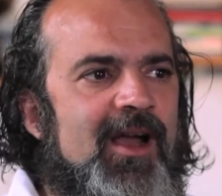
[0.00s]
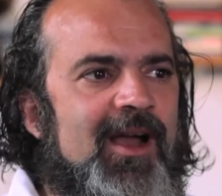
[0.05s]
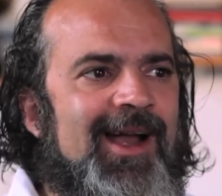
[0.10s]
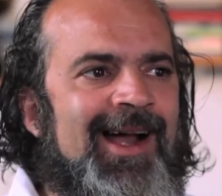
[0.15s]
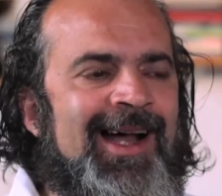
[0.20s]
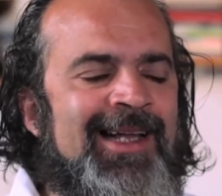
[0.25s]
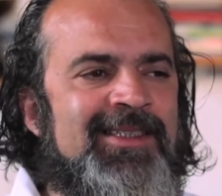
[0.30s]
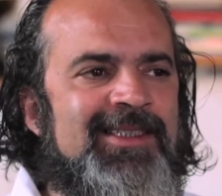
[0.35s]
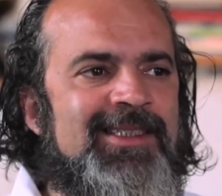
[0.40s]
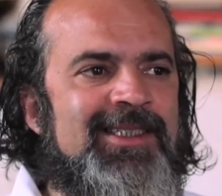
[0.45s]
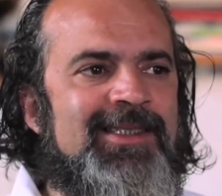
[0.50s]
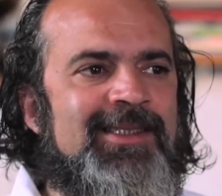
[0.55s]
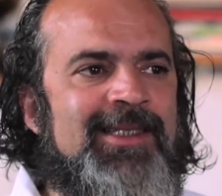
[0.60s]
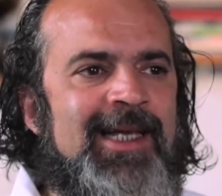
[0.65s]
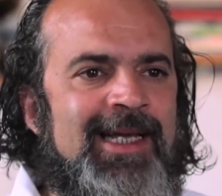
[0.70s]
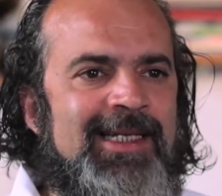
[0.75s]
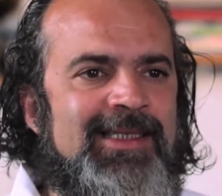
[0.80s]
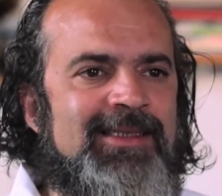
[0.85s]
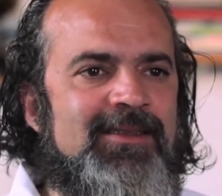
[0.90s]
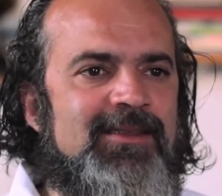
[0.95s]

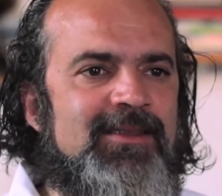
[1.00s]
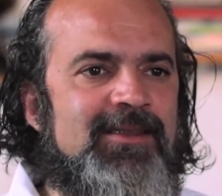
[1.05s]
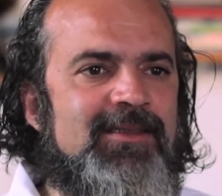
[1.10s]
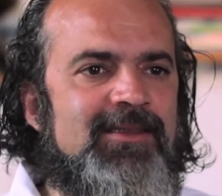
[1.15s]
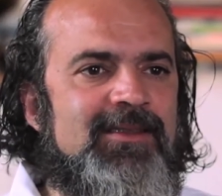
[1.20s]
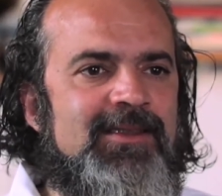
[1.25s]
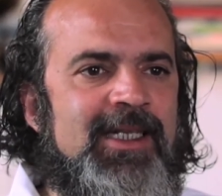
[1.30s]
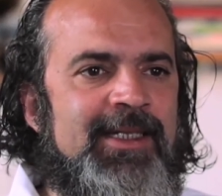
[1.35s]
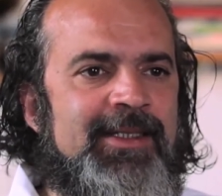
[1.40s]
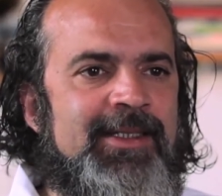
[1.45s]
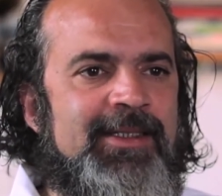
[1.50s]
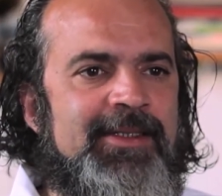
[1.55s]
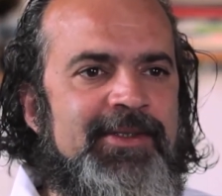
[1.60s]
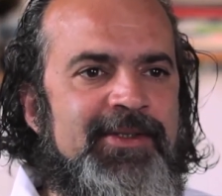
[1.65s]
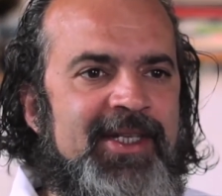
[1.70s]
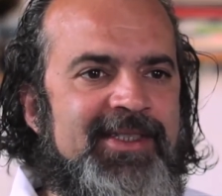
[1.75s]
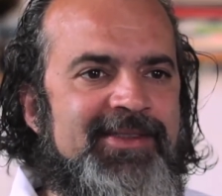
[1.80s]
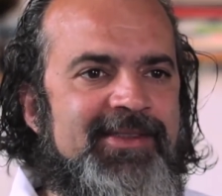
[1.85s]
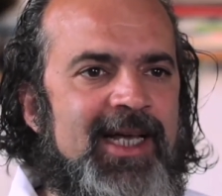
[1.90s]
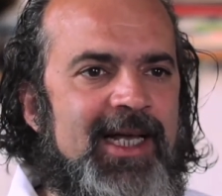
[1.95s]
understand the, the,
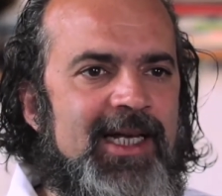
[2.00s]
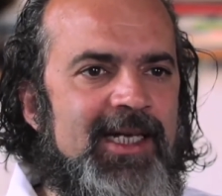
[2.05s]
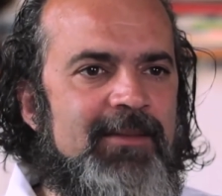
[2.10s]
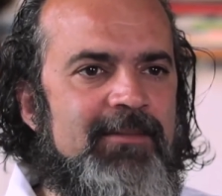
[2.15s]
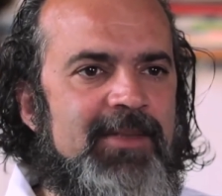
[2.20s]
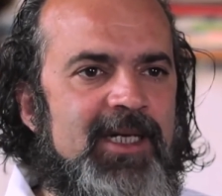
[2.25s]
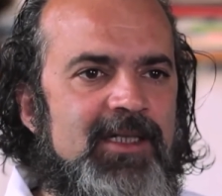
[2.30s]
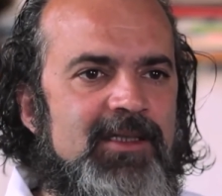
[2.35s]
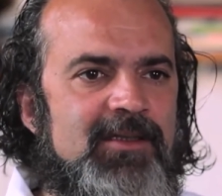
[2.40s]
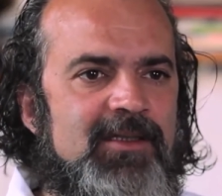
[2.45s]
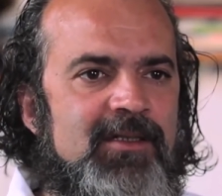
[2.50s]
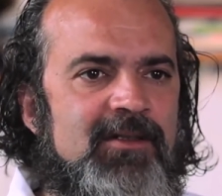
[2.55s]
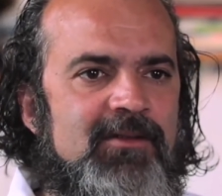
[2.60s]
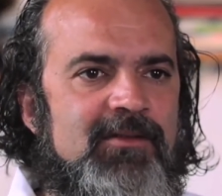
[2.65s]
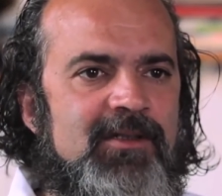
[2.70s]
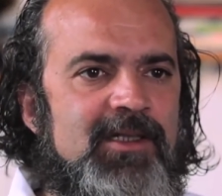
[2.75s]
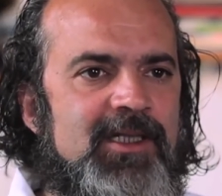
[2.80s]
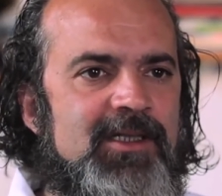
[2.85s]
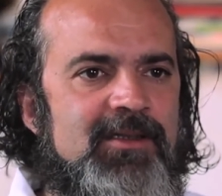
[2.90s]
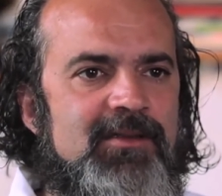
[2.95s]
the, Taliban
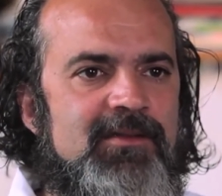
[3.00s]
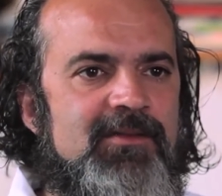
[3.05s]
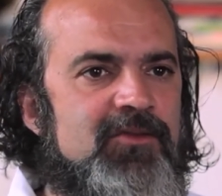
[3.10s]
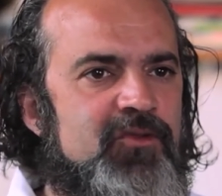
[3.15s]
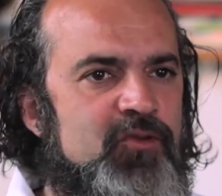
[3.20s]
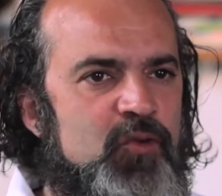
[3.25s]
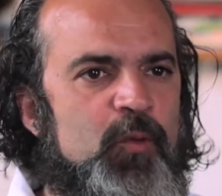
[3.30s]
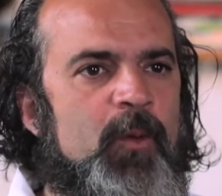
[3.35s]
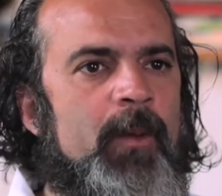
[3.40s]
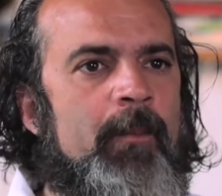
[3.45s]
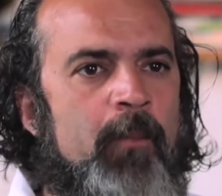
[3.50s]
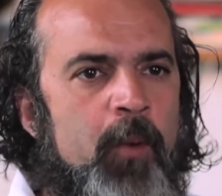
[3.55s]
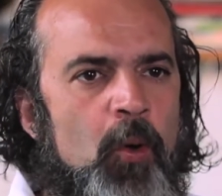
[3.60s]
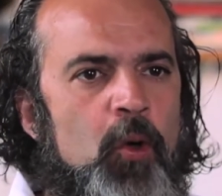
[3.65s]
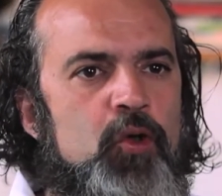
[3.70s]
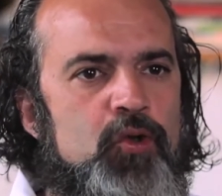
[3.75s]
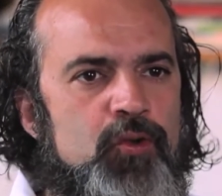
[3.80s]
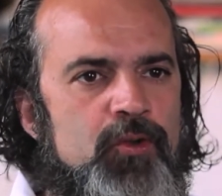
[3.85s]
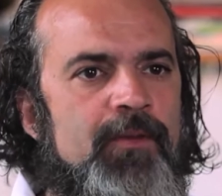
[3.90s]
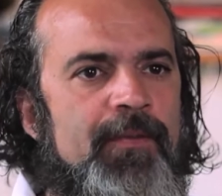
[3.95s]
or to
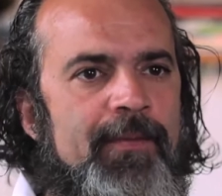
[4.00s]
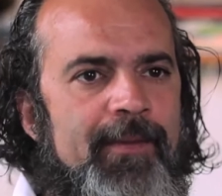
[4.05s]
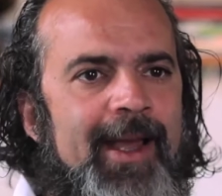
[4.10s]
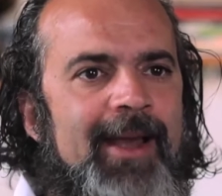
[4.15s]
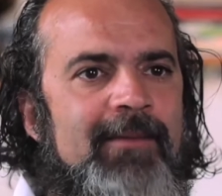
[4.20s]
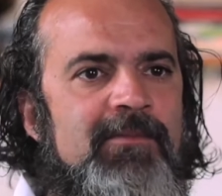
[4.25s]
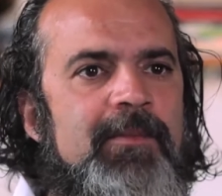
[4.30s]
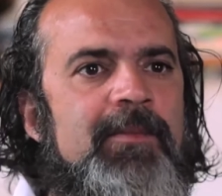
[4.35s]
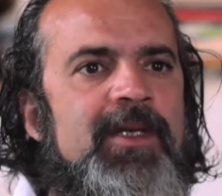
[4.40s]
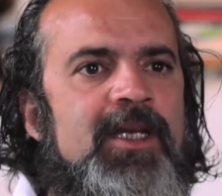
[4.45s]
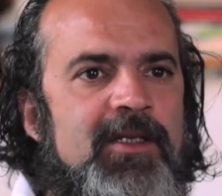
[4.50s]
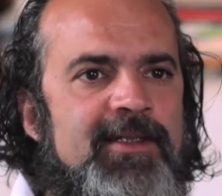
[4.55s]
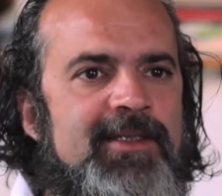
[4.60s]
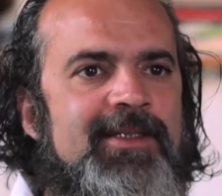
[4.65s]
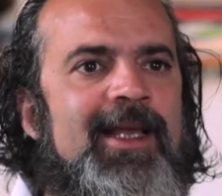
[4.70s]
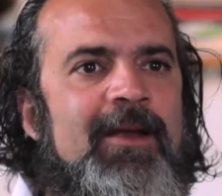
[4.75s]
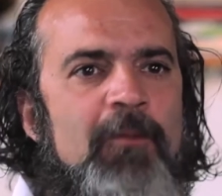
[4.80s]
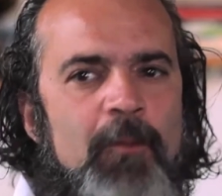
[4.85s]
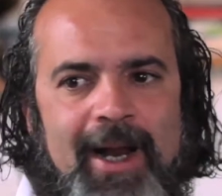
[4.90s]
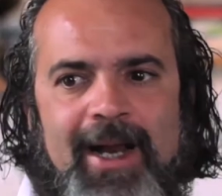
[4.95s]
report on them because
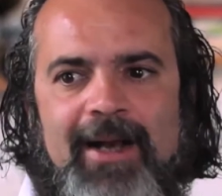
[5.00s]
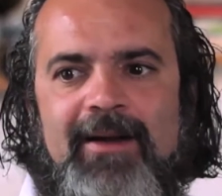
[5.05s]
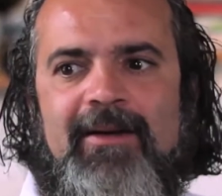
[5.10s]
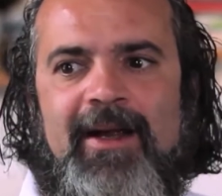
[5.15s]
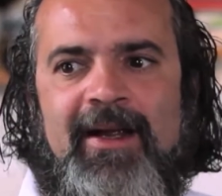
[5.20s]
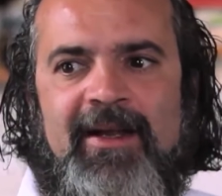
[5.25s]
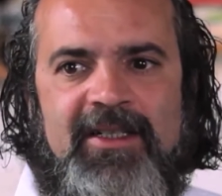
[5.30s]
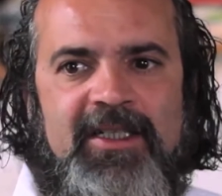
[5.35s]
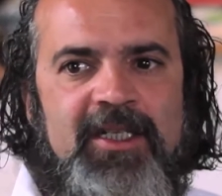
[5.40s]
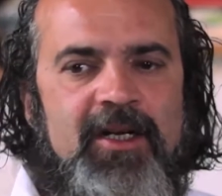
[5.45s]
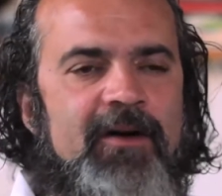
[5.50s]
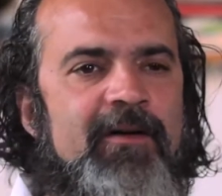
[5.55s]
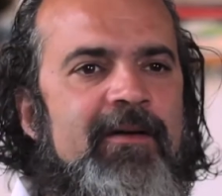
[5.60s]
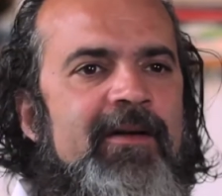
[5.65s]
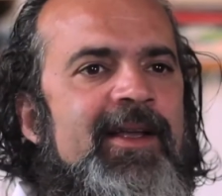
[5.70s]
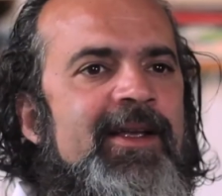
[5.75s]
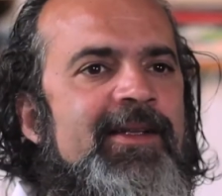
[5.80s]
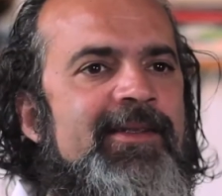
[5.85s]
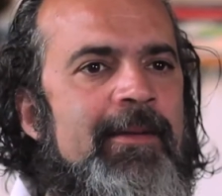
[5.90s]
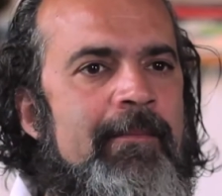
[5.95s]
they were, uh, you know,
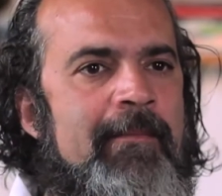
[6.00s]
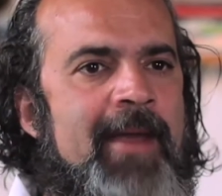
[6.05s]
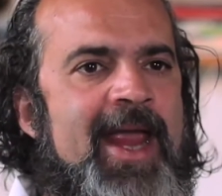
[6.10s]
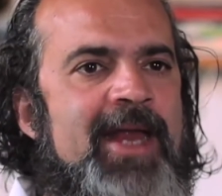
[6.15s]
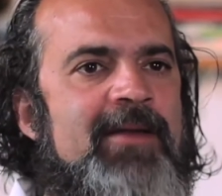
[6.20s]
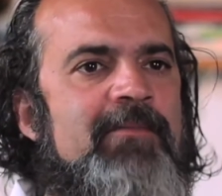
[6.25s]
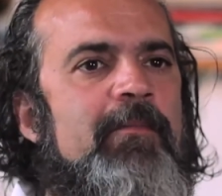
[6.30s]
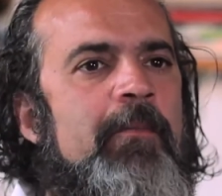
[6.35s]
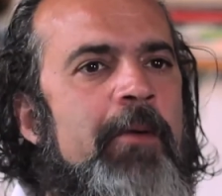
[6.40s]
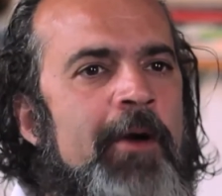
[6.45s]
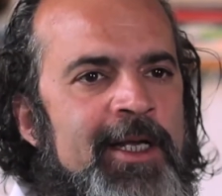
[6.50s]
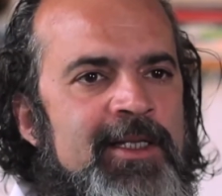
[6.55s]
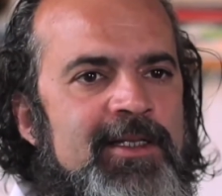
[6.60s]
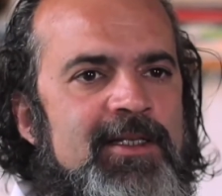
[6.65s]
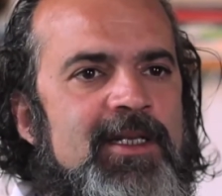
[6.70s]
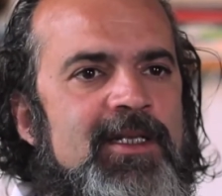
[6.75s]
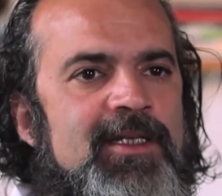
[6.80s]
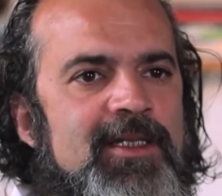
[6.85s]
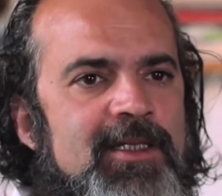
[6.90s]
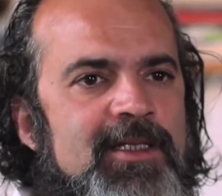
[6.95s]
the main
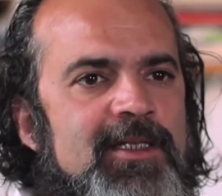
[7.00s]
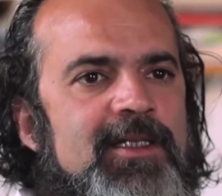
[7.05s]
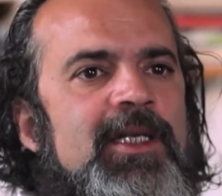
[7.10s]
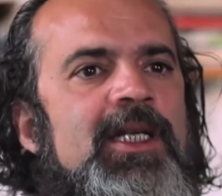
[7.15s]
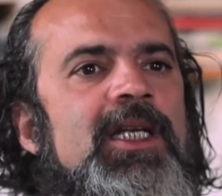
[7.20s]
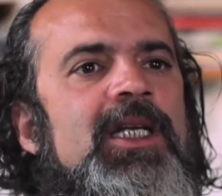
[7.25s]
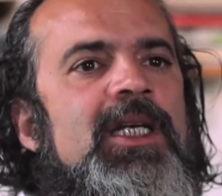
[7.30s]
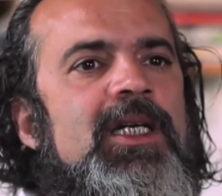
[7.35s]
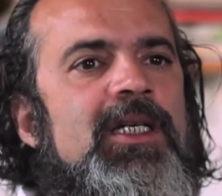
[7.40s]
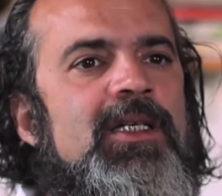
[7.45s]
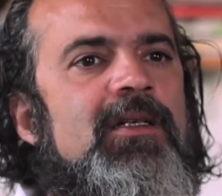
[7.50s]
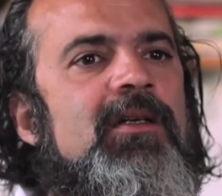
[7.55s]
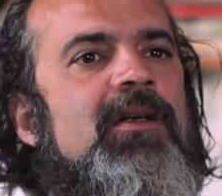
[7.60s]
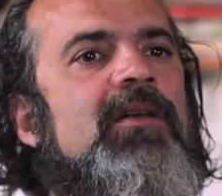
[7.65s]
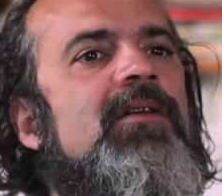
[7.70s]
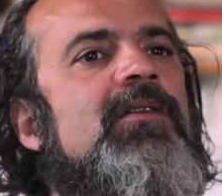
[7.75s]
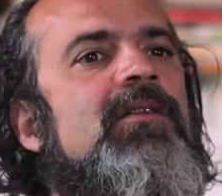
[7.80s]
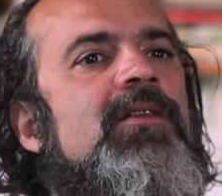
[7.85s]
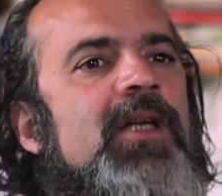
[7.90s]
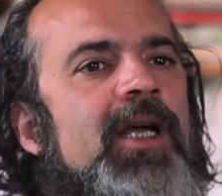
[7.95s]
presence in
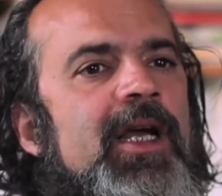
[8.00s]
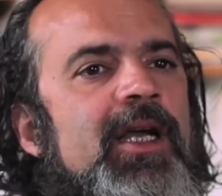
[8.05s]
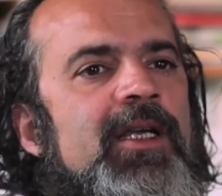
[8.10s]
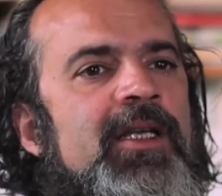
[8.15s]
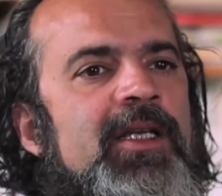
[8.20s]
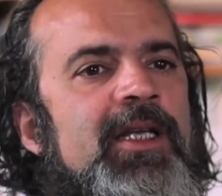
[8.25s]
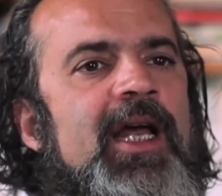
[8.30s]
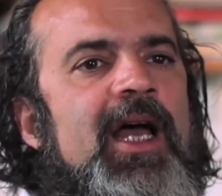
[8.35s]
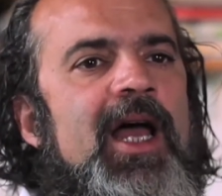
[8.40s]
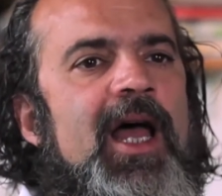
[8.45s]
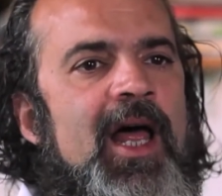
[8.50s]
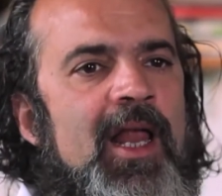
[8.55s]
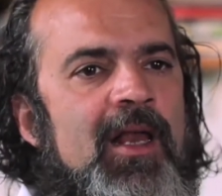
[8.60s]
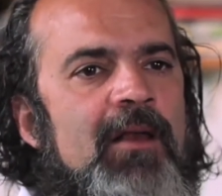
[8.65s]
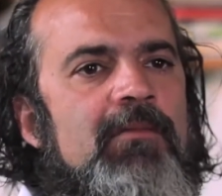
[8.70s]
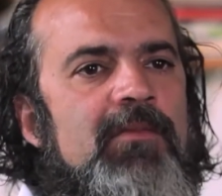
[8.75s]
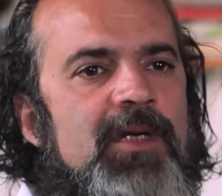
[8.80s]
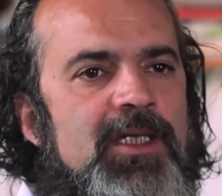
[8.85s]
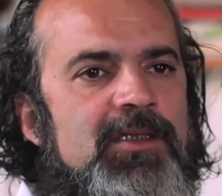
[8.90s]
a, uh, in